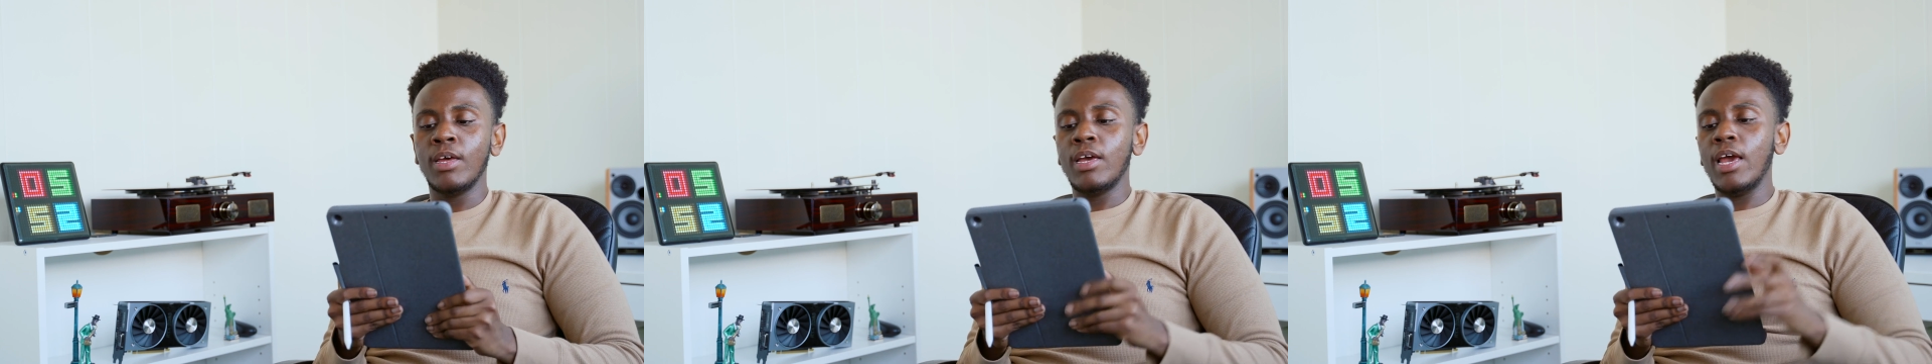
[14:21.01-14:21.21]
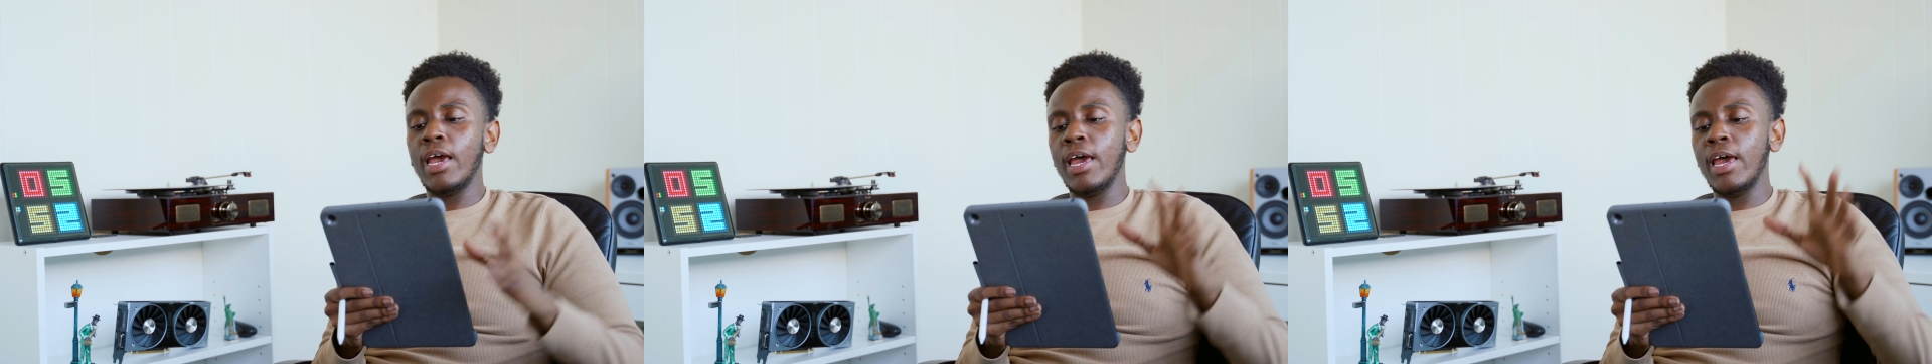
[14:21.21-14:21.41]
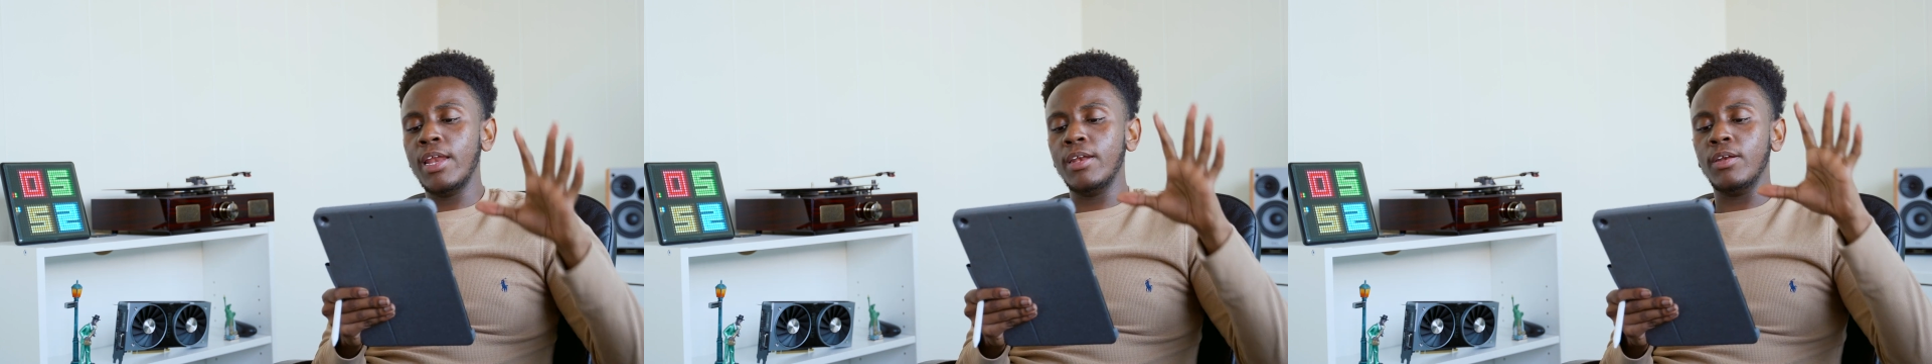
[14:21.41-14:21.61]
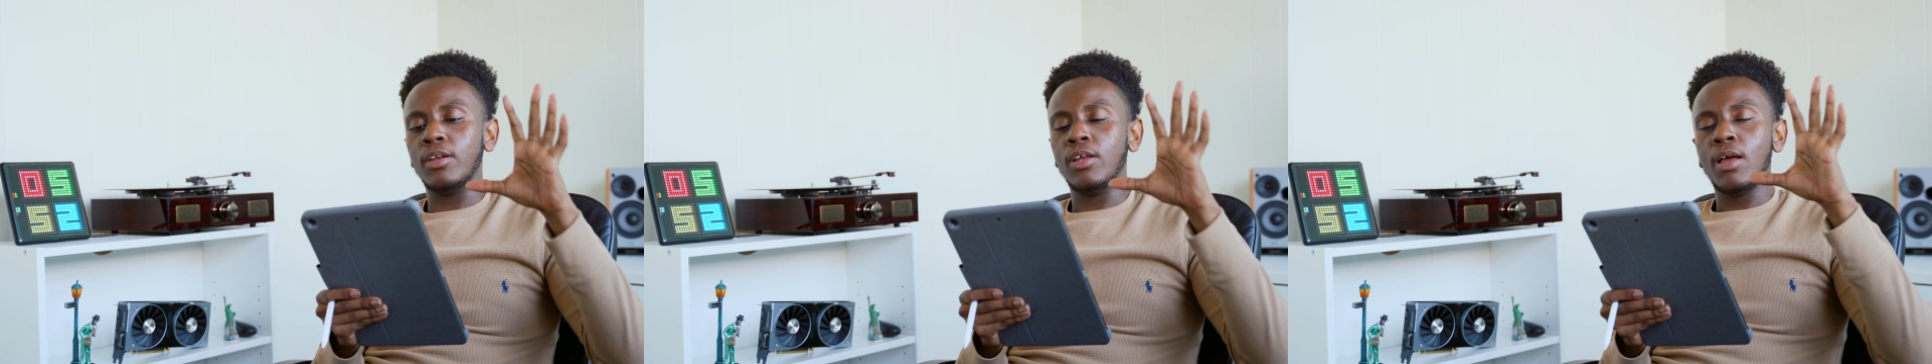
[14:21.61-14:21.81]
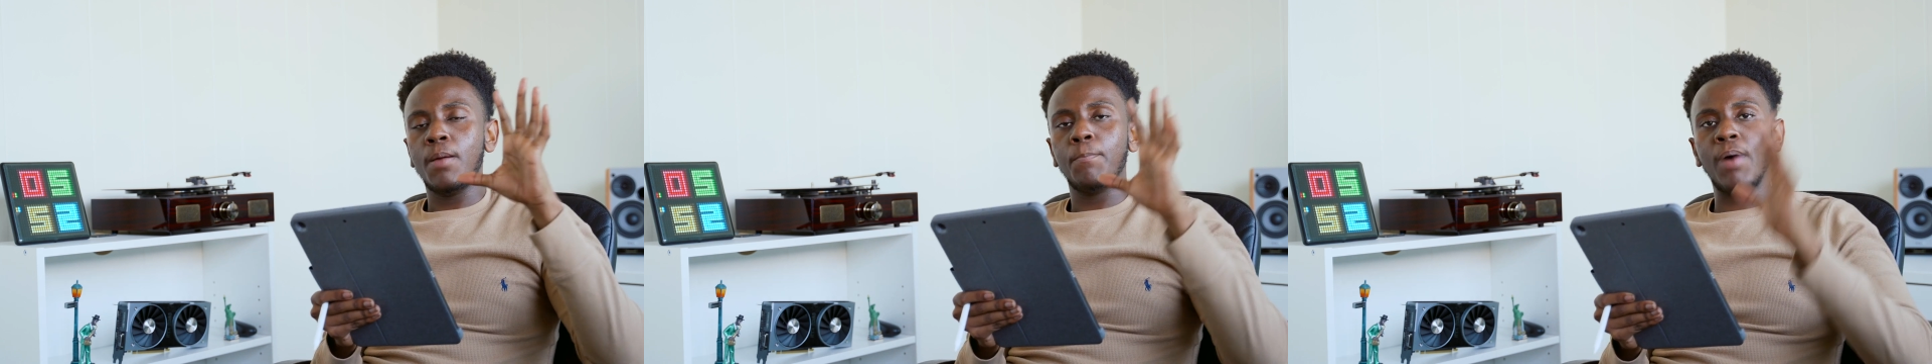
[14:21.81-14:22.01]
And
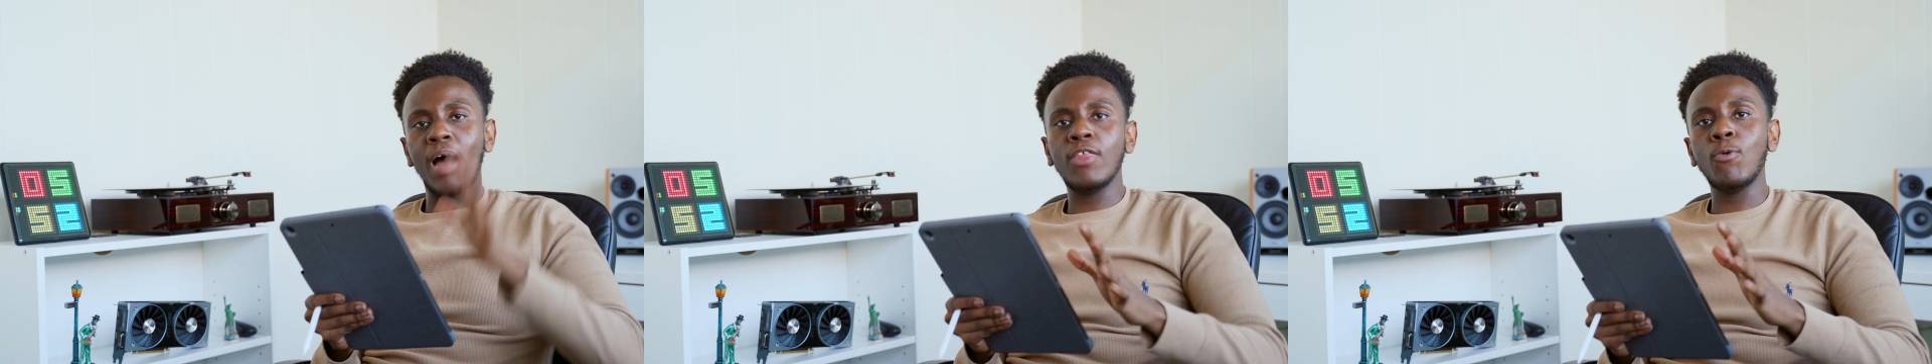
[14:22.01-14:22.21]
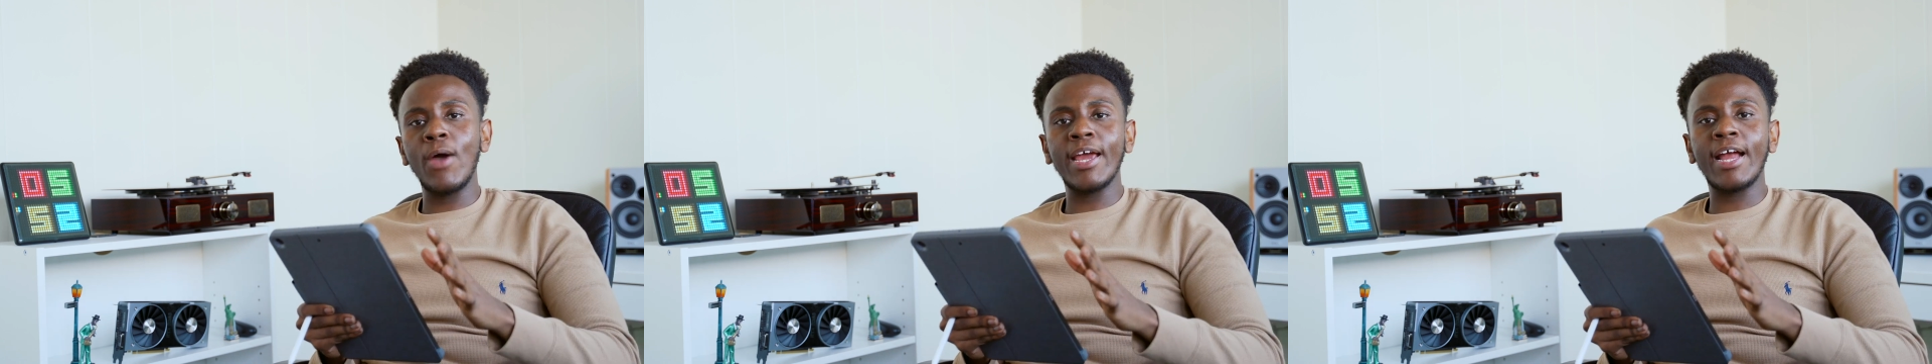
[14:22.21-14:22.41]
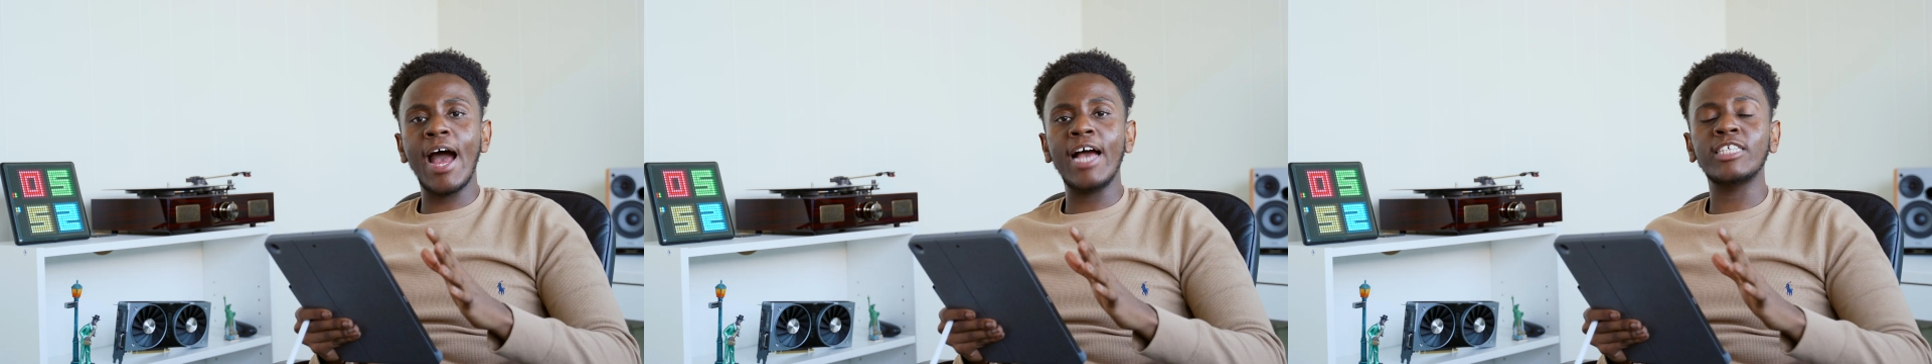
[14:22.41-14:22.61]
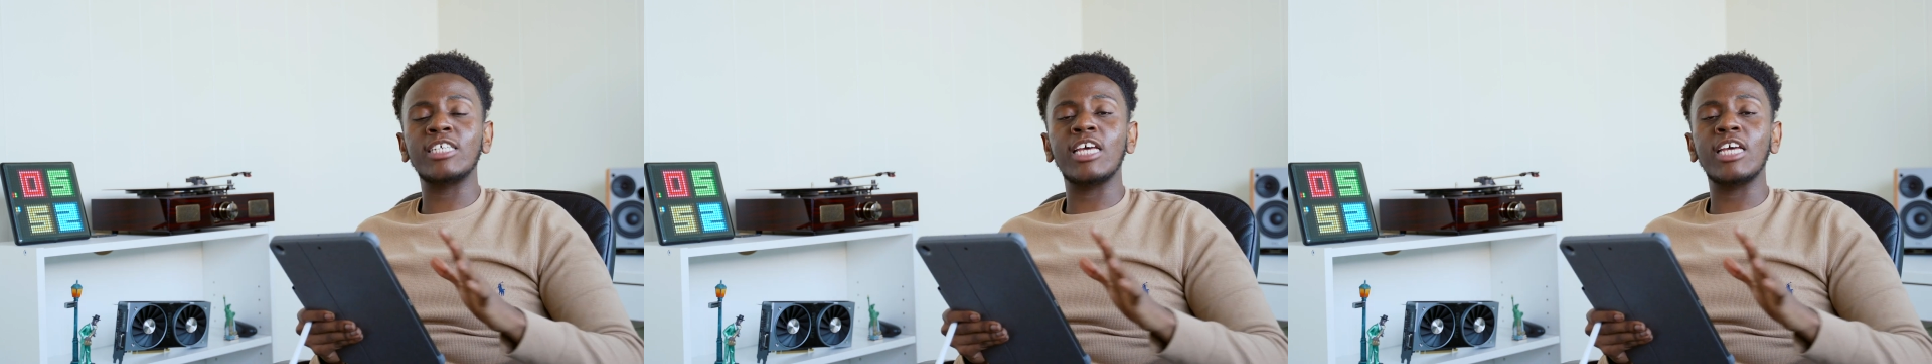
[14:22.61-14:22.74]
by the way, guys,